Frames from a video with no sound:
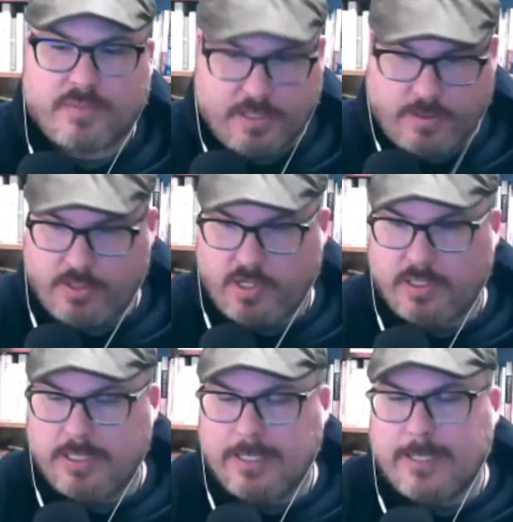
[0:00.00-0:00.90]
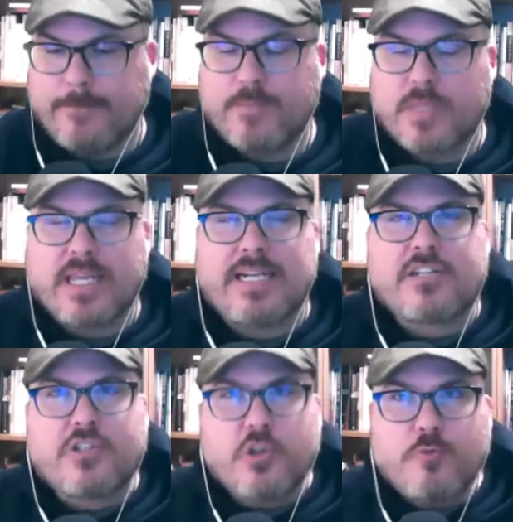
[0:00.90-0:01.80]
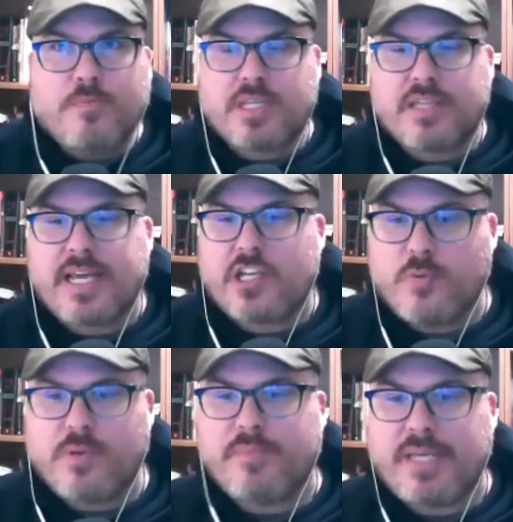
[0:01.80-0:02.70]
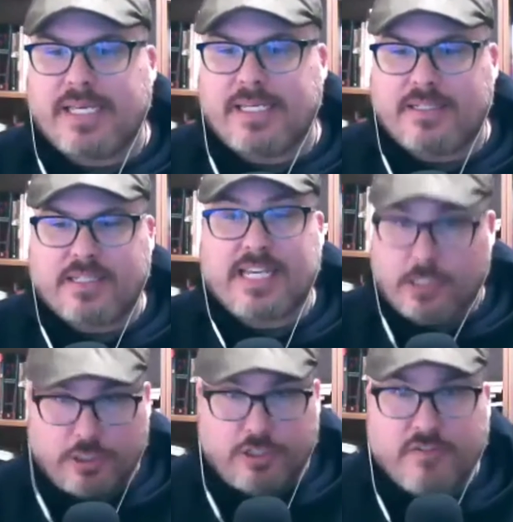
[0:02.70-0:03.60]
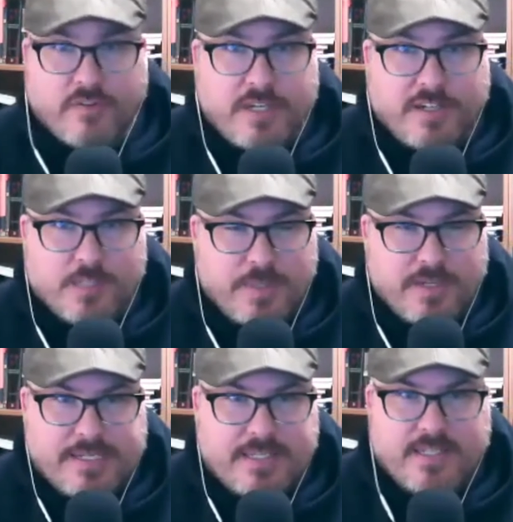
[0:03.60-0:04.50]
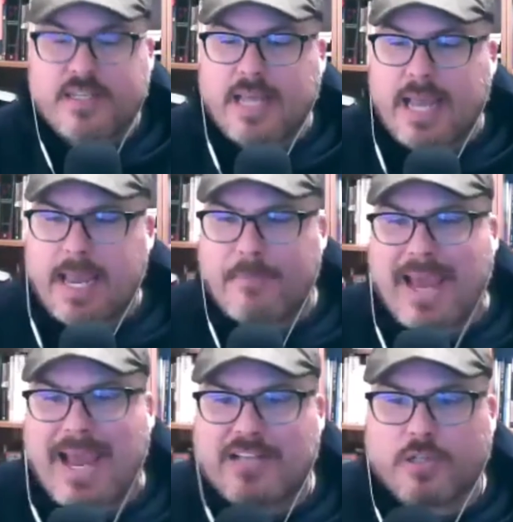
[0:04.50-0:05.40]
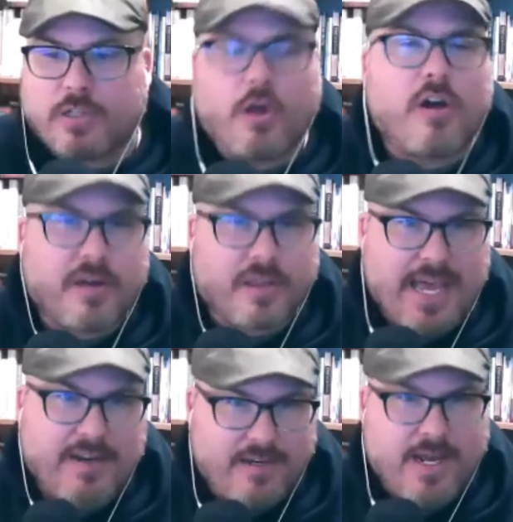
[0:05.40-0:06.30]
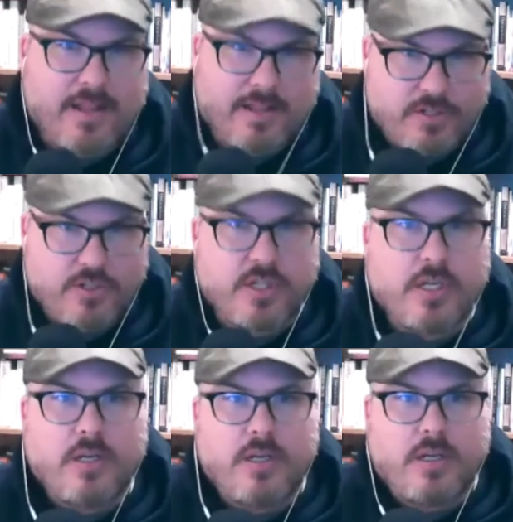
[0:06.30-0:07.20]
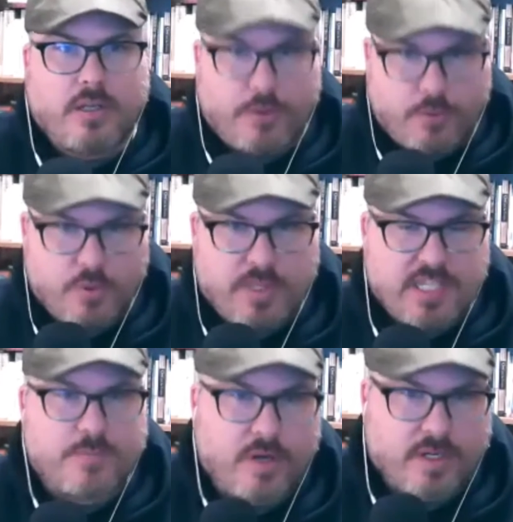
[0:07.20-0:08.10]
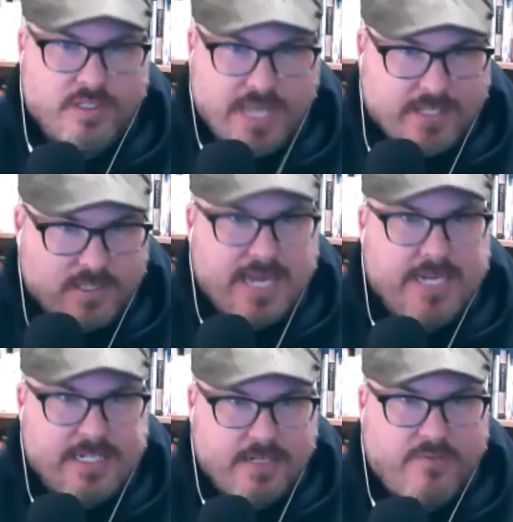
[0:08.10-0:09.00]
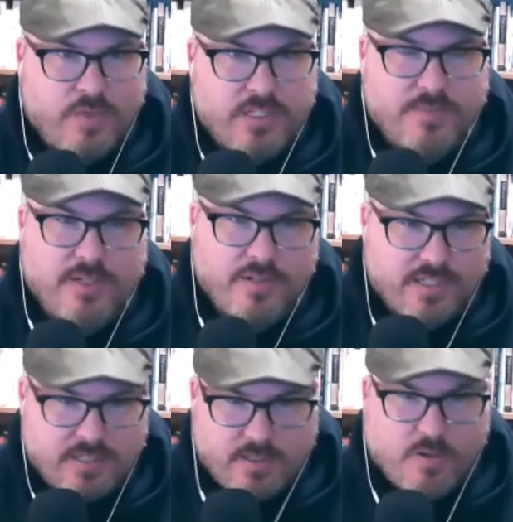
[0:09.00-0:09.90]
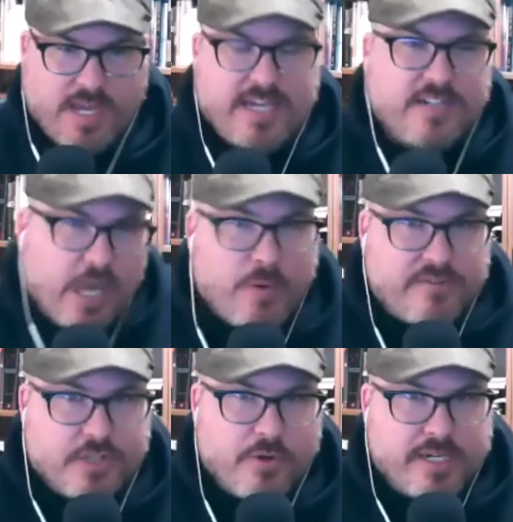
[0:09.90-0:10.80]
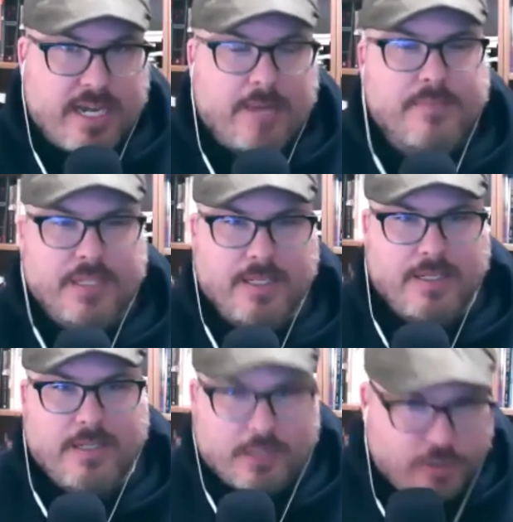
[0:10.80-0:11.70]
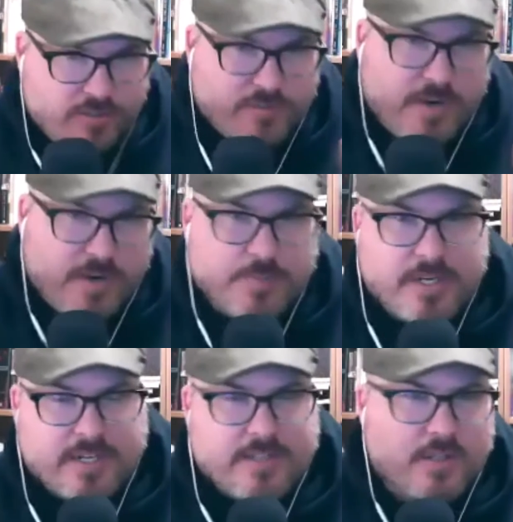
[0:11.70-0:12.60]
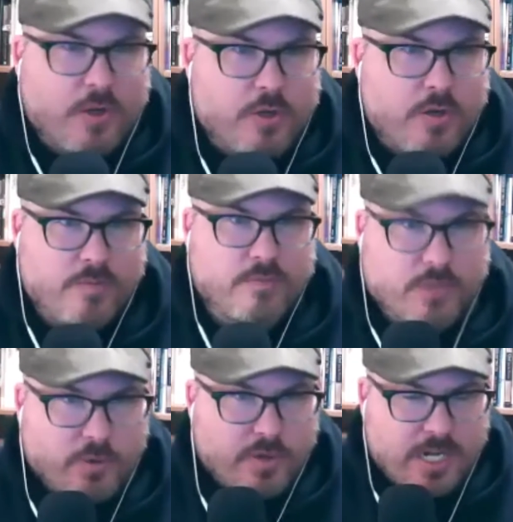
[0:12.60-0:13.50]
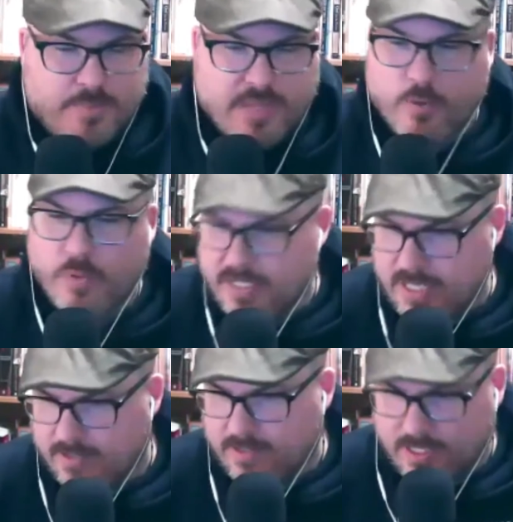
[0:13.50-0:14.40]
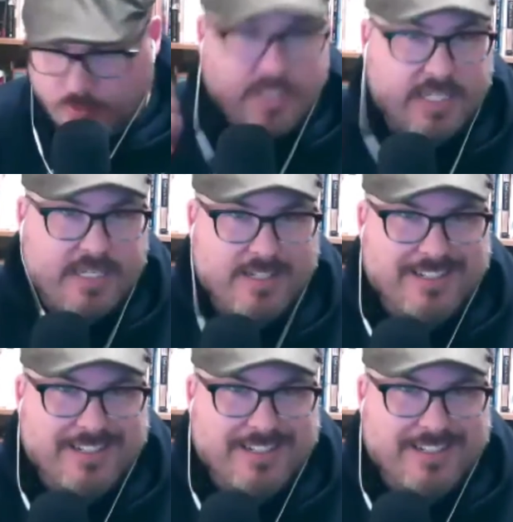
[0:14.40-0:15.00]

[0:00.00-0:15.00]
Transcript: literature. It assumes that human beings can learn from their experiences and pass along that knowledge through these books. That's the idea of wisdom literature. Okay, here's how we've screwed it up. Learn from our experience so you don't screw it up like we did. That's really,